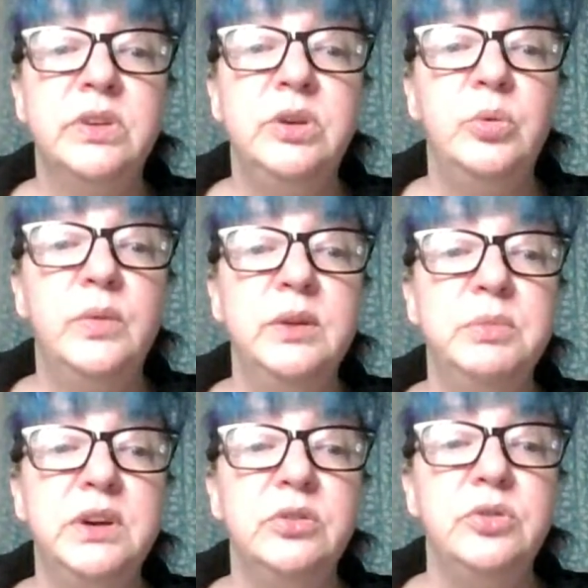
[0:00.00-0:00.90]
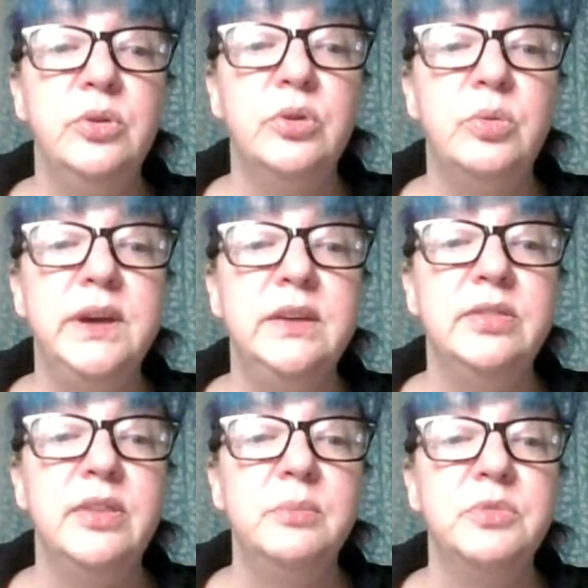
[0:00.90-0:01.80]
You win because you're
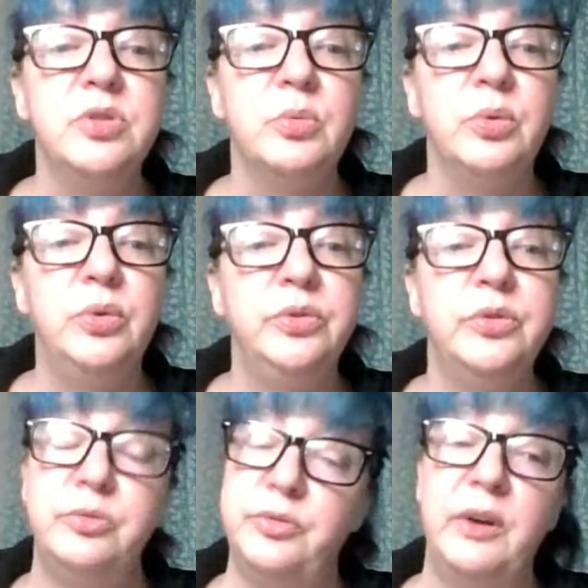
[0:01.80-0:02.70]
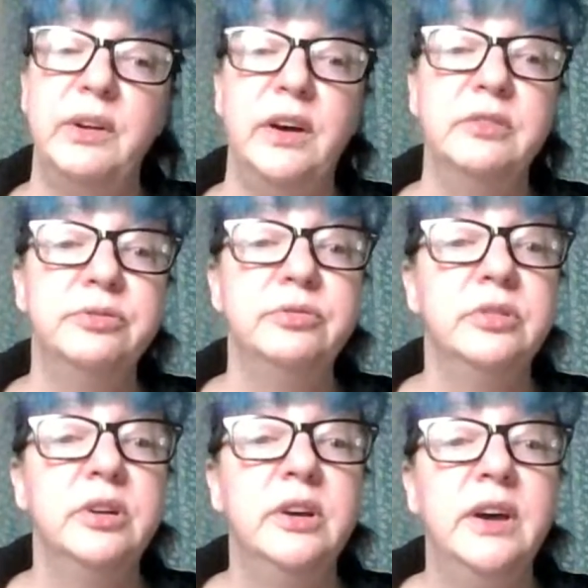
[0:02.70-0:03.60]
queen. Them's the rules. Fair enough.
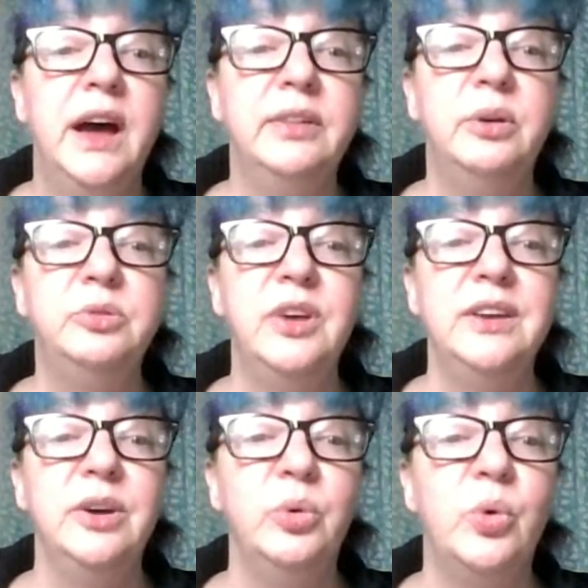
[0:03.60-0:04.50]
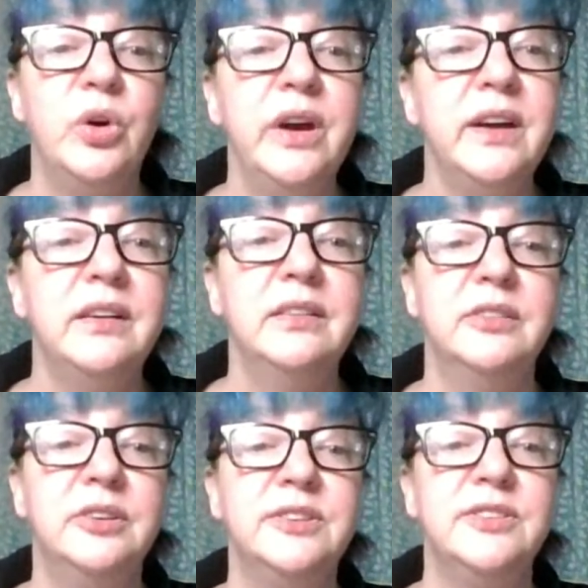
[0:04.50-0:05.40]
Hello, Daniel Oric.
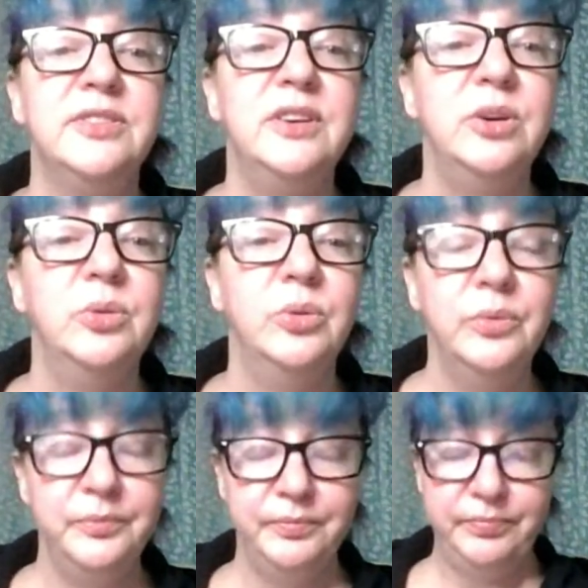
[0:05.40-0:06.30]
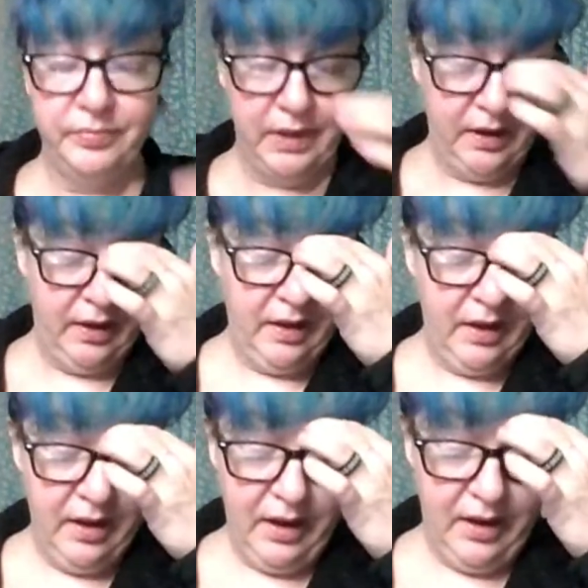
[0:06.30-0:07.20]
Good to see you.
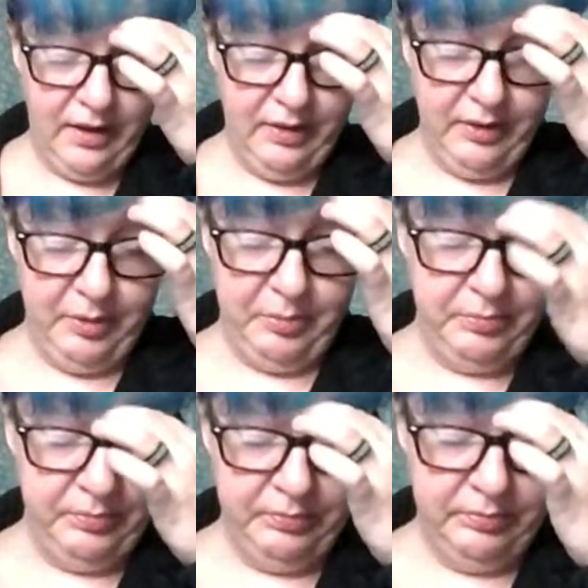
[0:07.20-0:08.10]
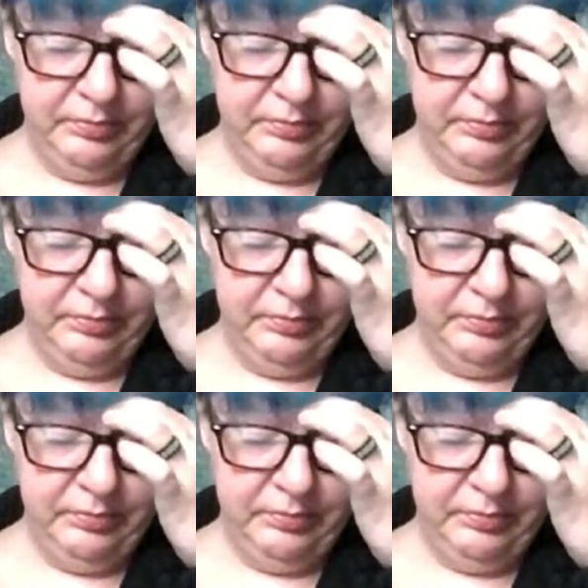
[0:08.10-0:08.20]
Um,